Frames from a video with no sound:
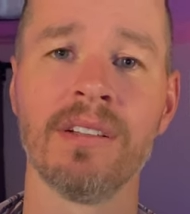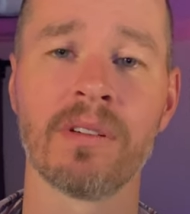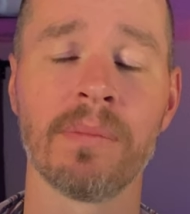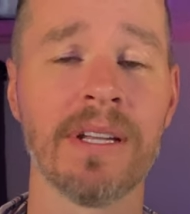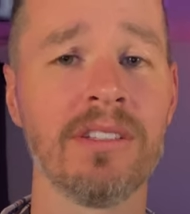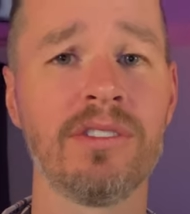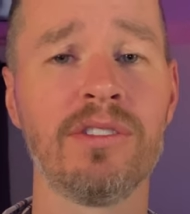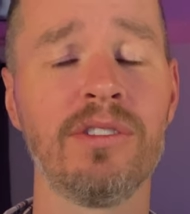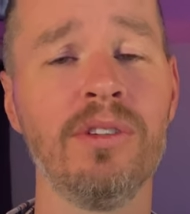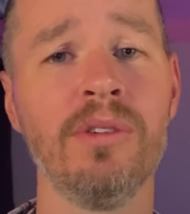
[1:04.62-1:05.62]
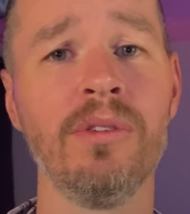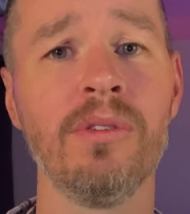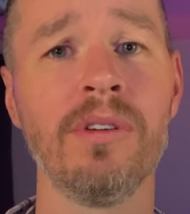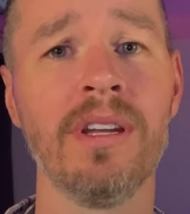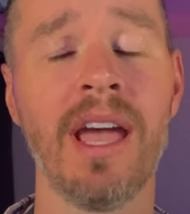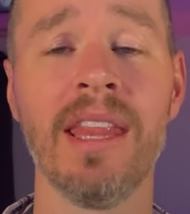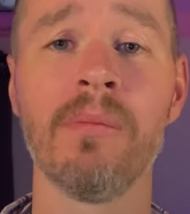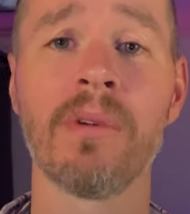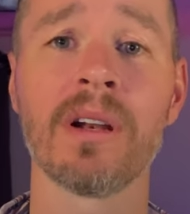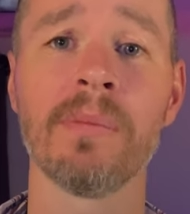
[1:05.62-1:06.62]
We're gonna play two, and
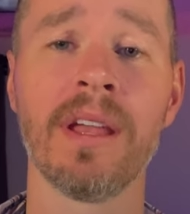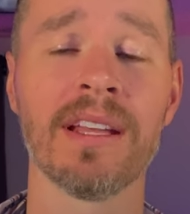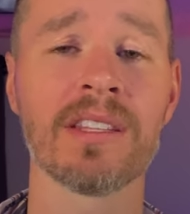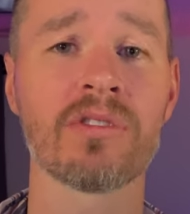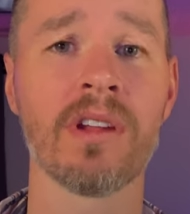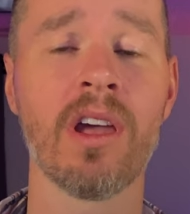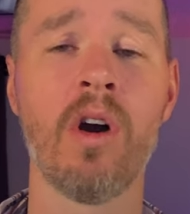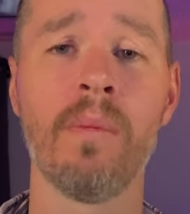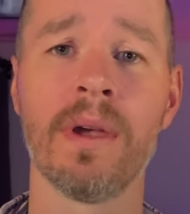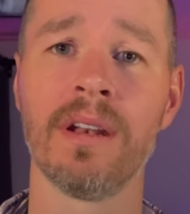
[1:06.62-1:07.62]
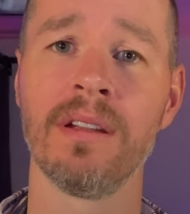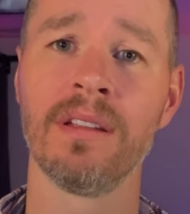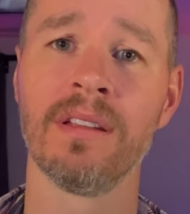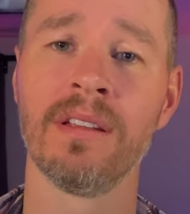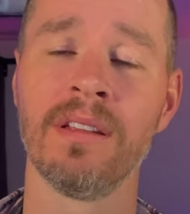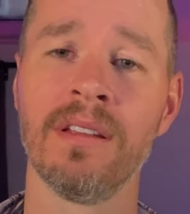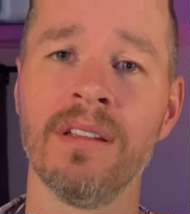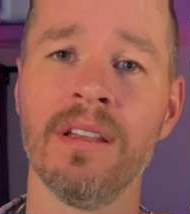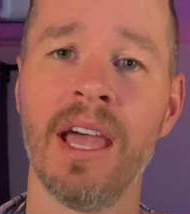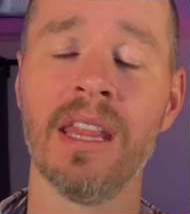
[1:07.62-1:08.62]
then we're gonna play that string open,
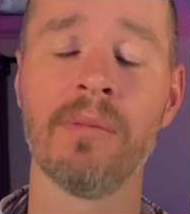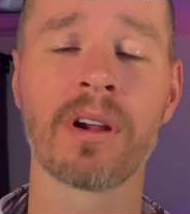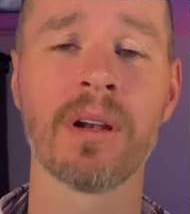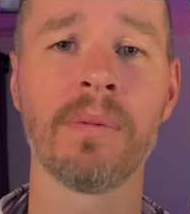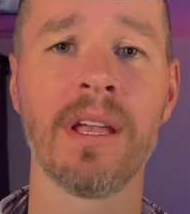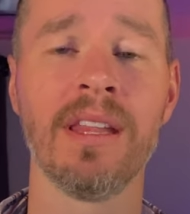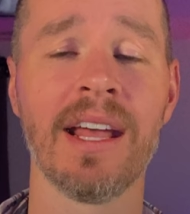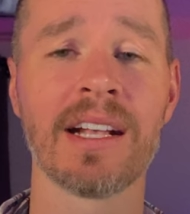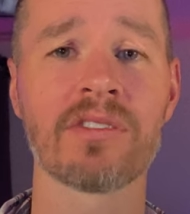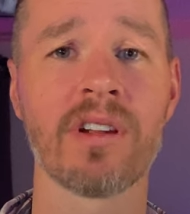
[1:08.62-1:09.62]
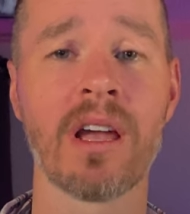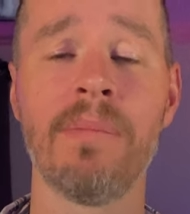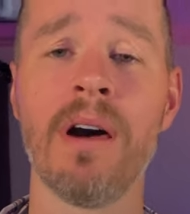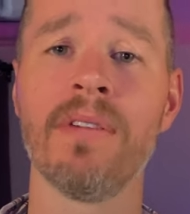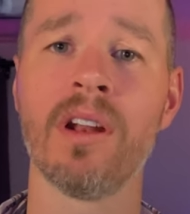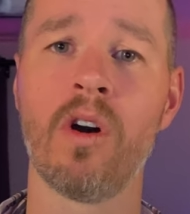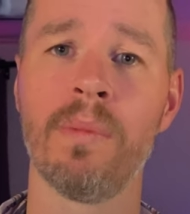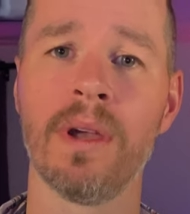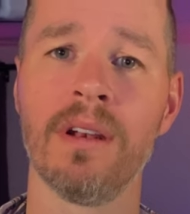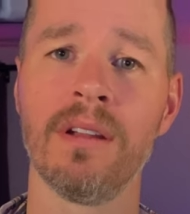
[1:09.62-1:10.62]
and then we're gonna play the next string above it
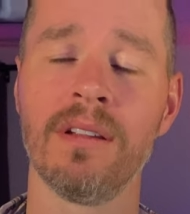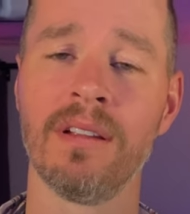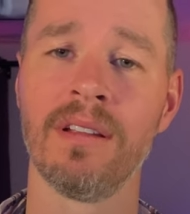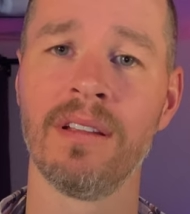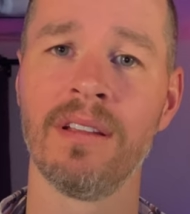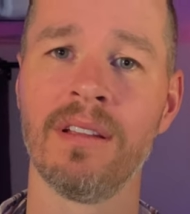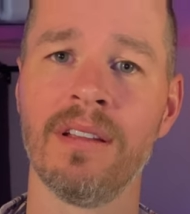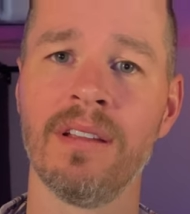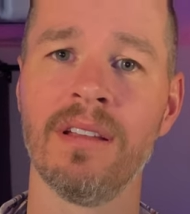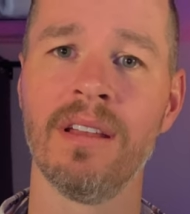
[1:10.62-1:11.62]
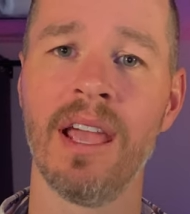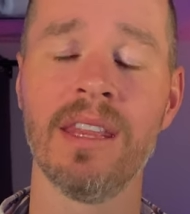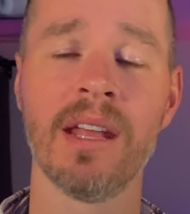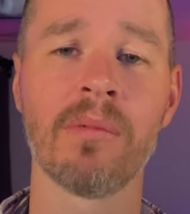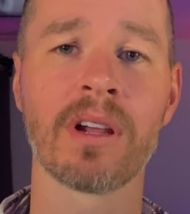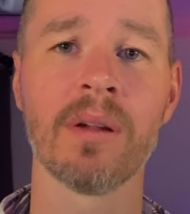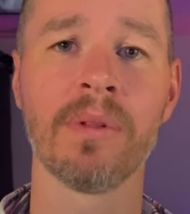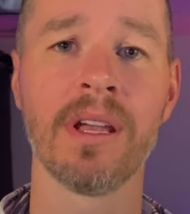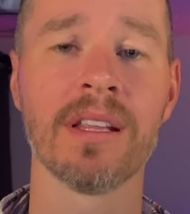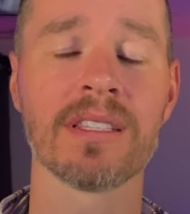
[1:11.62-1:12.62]
open, and then we're gonna
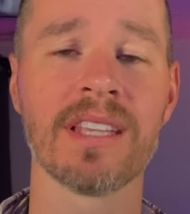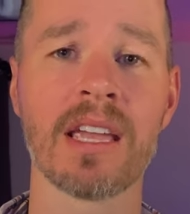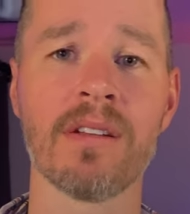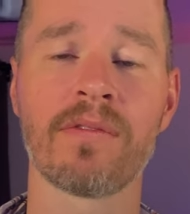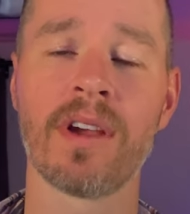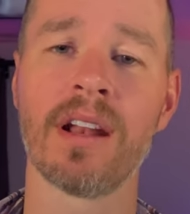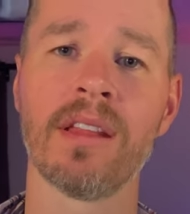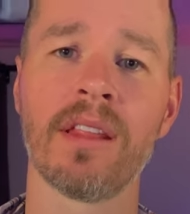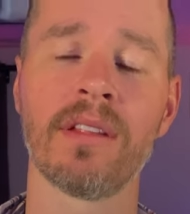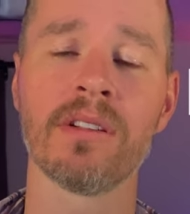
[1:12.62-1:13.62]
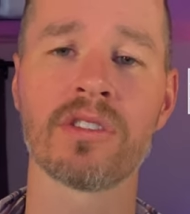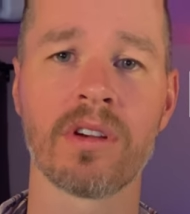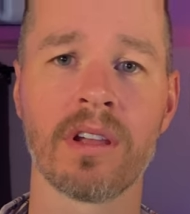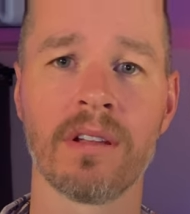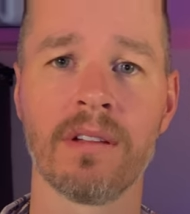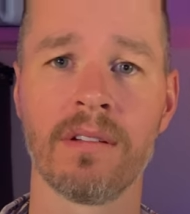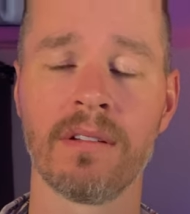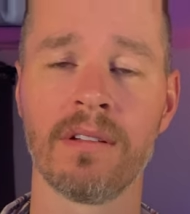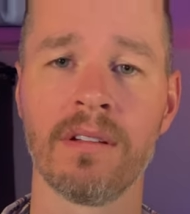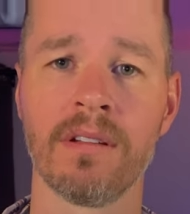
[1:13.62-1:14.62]
play the second fret on the third string,
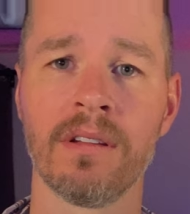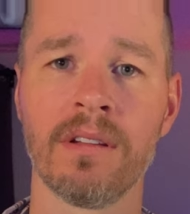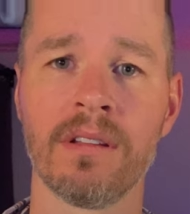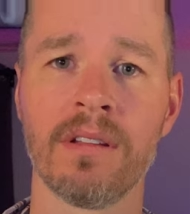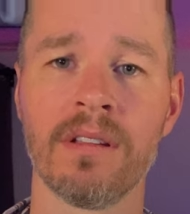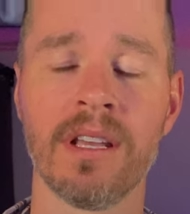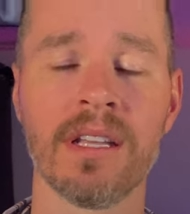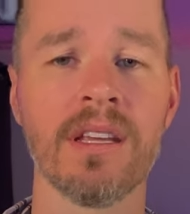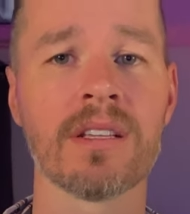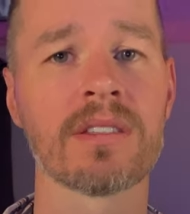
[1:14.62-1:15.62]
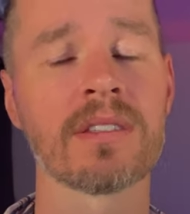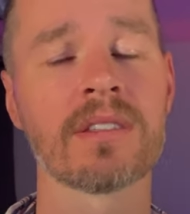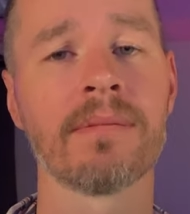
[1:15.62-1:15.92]
like this.